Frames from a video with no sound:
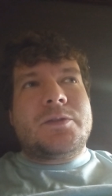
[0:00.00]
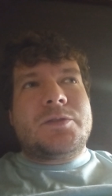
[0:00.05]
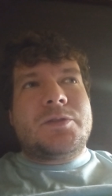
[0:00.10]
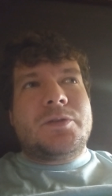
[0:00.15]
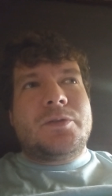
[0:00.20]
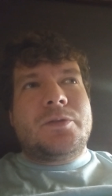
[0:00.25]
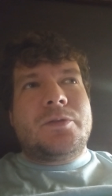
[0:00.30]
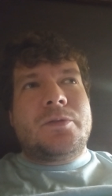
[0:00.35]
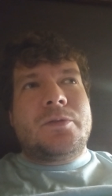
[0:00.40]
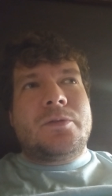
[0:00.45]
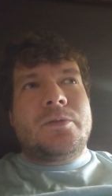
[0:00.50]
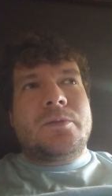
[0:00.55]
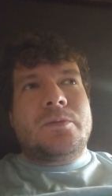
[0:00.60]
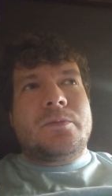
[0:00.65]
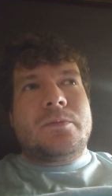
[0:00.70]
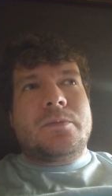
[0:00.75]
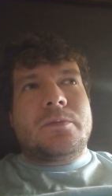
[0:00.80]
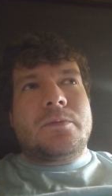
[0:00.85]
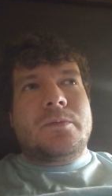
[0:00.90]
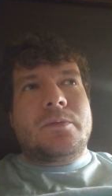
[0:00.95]
to
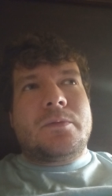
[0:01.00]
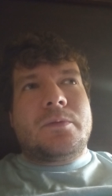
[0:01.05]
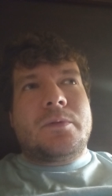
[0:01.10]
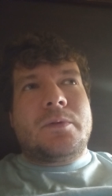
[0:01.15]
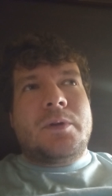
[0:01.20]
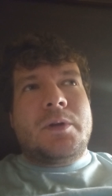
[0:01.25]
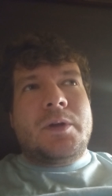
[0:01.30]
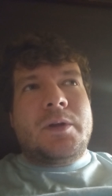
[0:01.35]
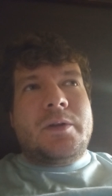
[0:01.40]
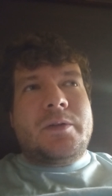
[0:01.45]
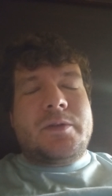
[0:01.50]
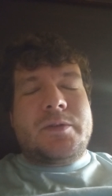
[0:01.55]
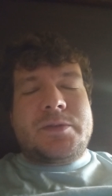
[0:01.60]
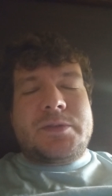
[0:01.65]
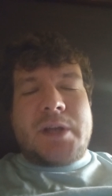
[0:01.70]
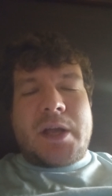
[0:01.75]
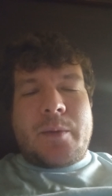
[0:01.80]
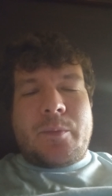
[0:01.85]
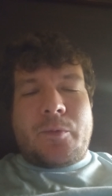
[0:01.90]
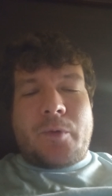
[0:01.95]
the
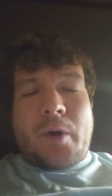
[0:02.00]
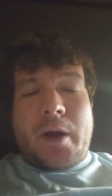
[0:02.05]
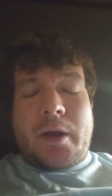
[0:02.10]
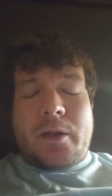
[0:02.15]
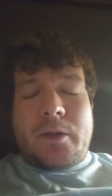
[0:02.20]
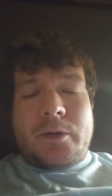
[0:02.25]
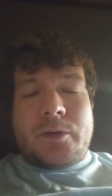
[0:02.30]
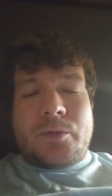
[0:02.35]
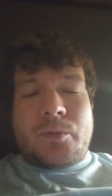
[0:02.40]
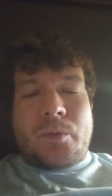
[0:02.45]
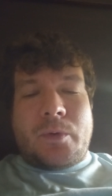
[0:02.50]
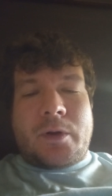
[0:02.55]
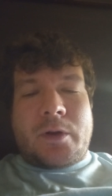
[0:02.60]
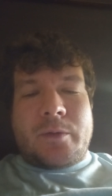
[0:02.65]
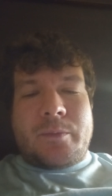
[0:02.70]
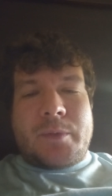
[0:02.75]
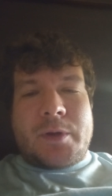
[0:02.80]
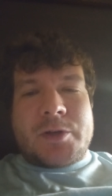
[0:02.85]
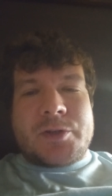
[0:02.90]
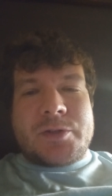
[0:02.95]
same regulatory
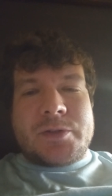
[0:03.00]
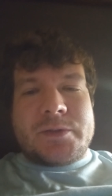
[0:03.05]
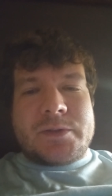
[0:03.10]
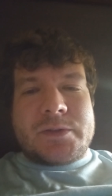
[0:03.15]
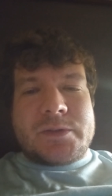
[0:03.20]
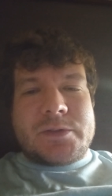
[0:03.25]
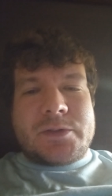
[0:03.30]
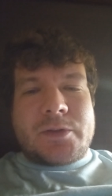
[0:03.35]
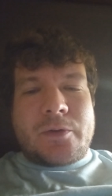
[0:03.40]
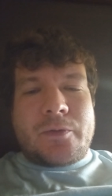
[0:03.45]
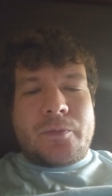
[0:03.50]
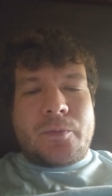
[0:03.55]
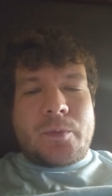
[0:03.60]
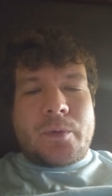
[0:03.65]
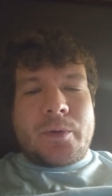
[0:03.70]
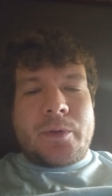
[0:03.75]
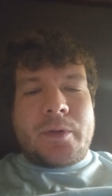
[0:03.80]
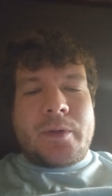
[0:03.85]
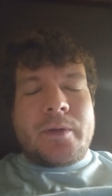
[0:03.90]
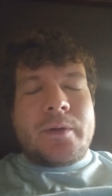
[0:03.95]
commissions and so
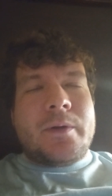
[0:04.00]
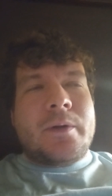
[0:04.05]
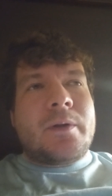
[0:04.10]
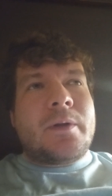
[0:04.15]
forth.